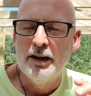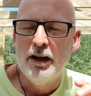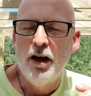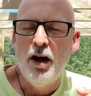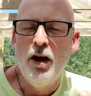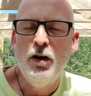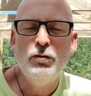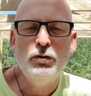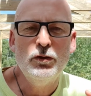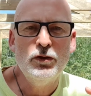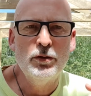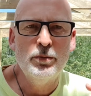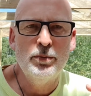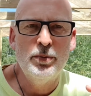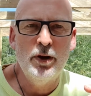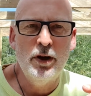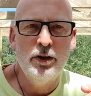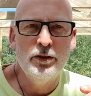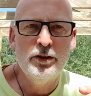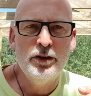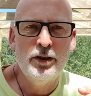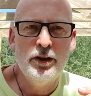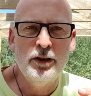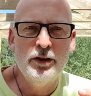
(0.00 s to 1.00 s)
ultra
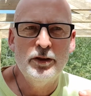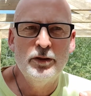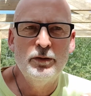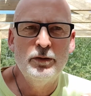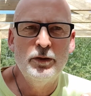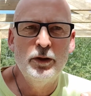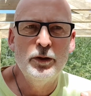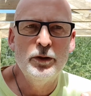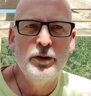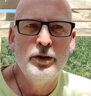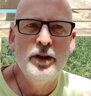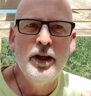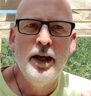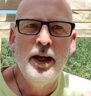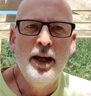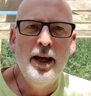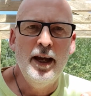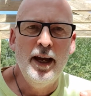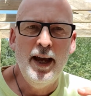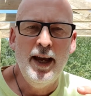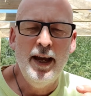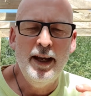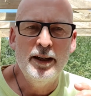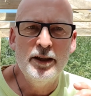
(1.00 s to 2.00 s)
processed food,
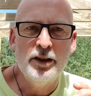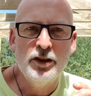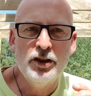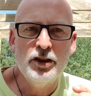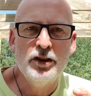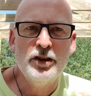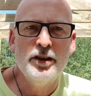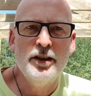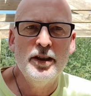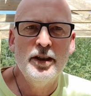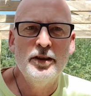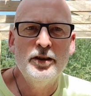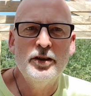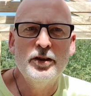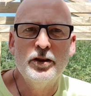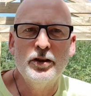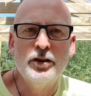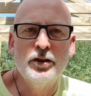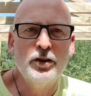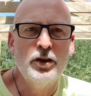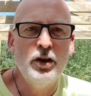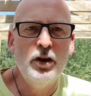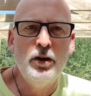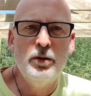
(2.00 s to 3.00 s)
and it just needs to
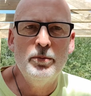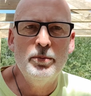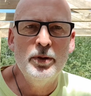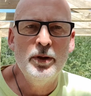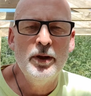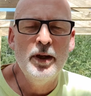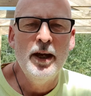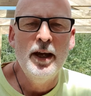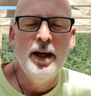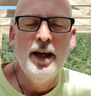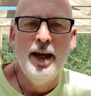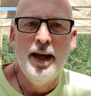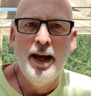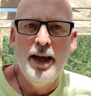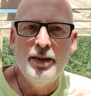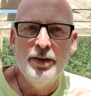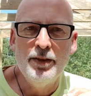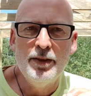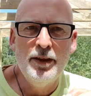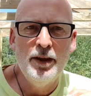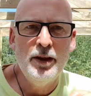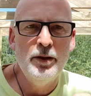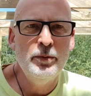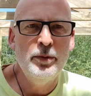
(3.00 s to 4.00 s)
stop,
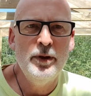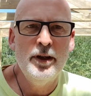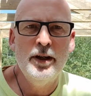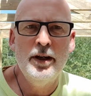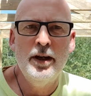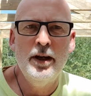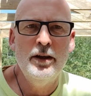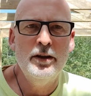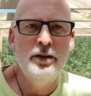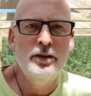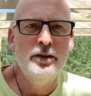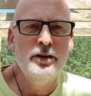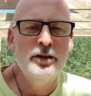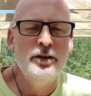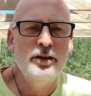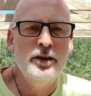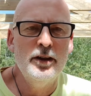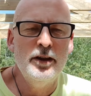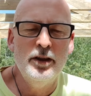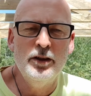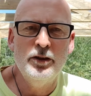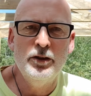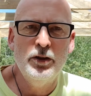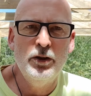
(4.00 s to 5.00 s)
and then we're going to
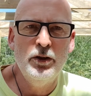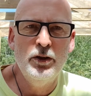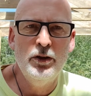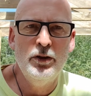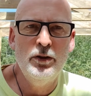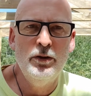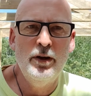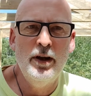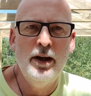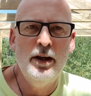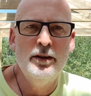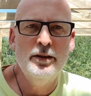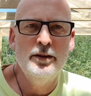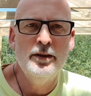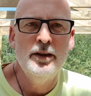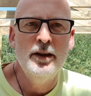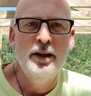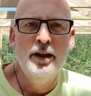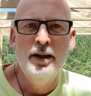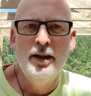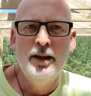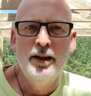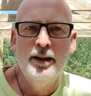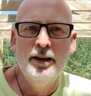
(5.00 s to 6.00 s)
see a turnaround
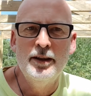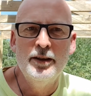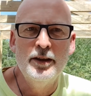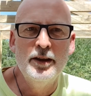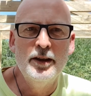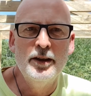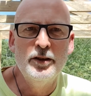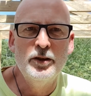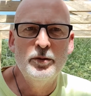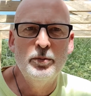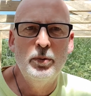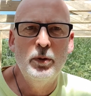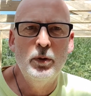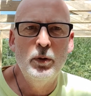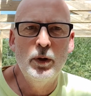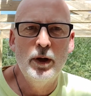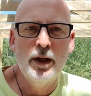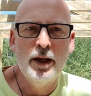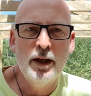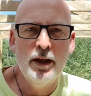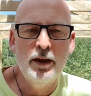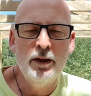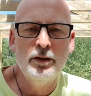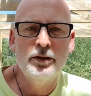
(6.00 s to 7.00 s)
in these
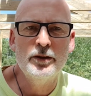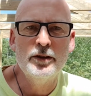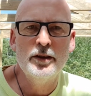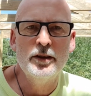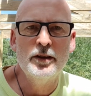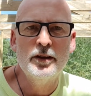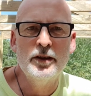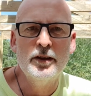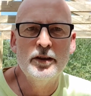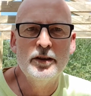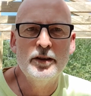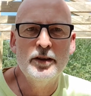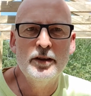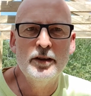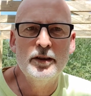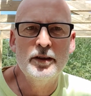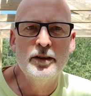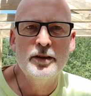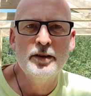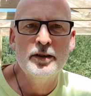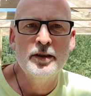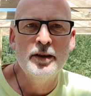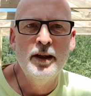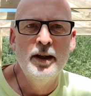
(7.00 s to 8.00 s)
appalling health
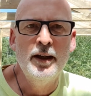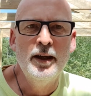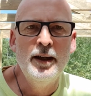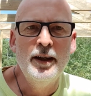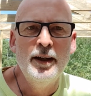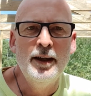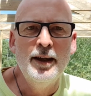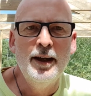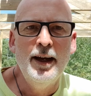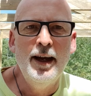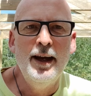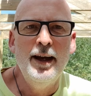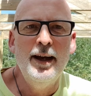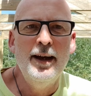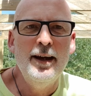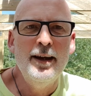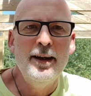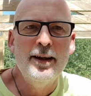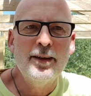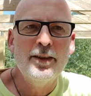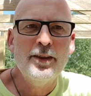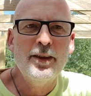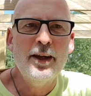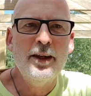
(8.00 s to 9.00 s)
statistics.
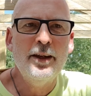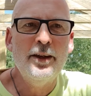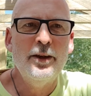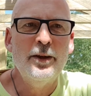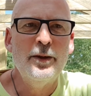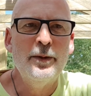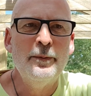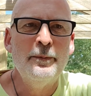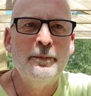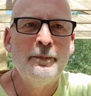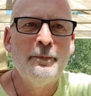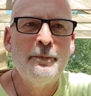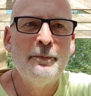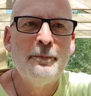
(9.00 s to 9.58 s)
Thank you.